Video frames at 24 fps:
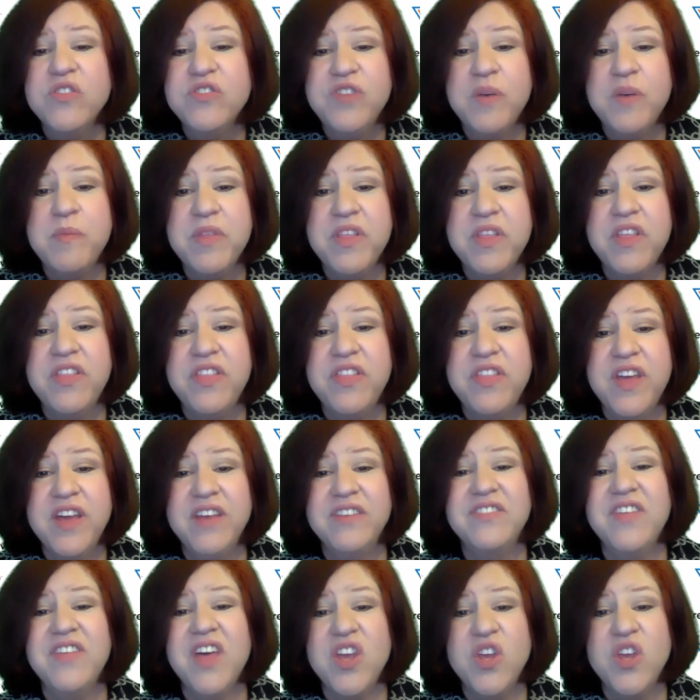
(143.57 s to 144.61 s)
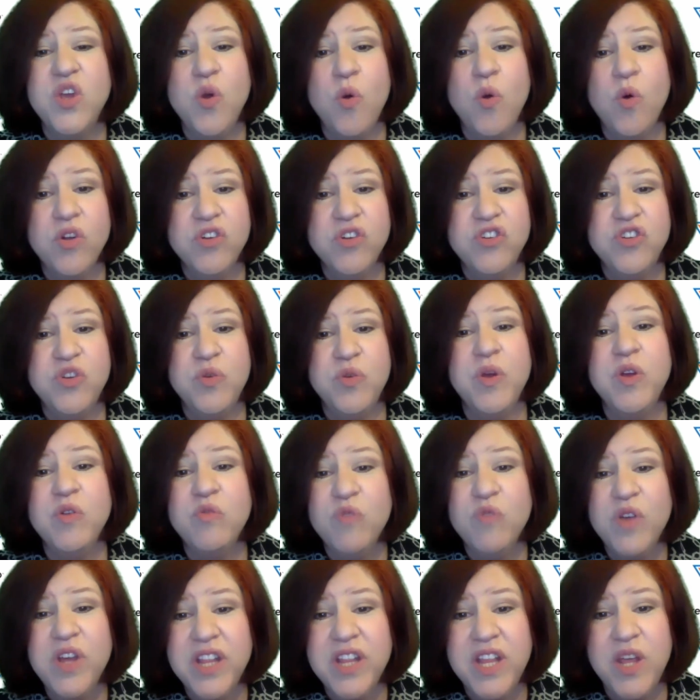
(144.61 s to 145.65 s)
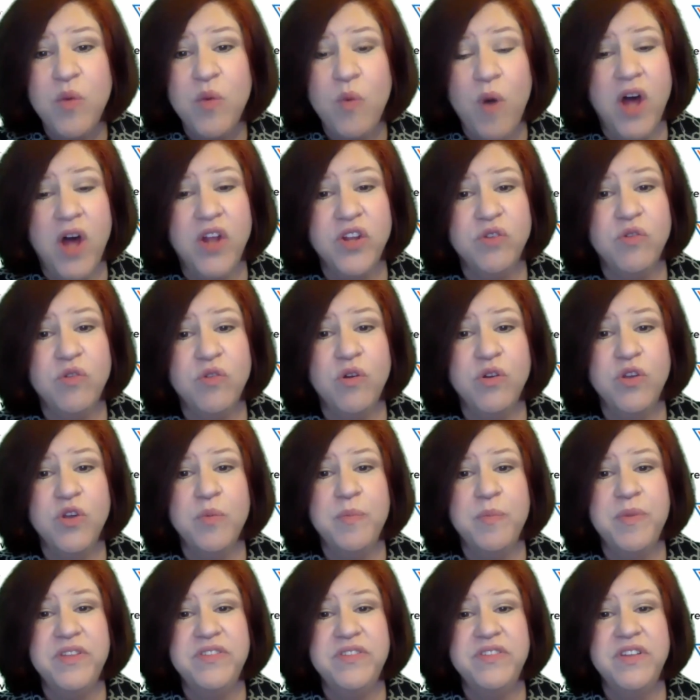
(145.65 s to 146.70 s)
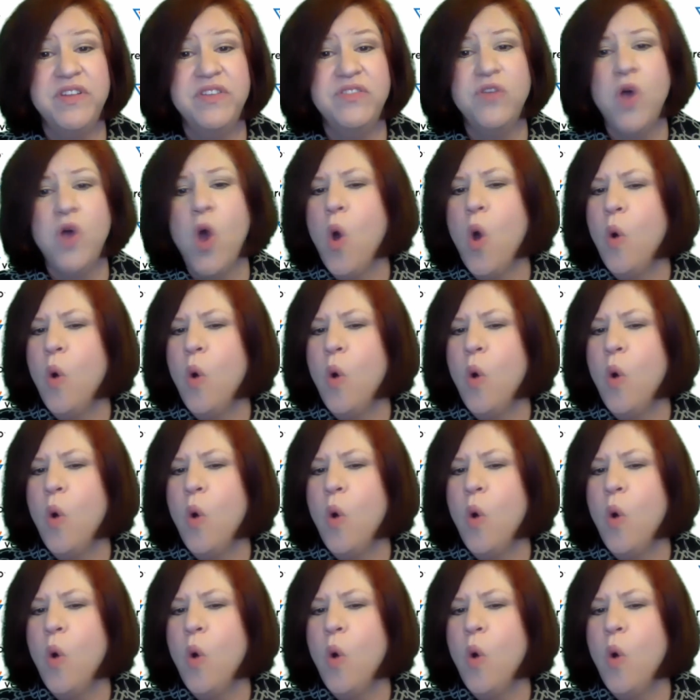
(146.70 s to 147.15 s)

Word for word: some of the things that you're doing really well to grow your business?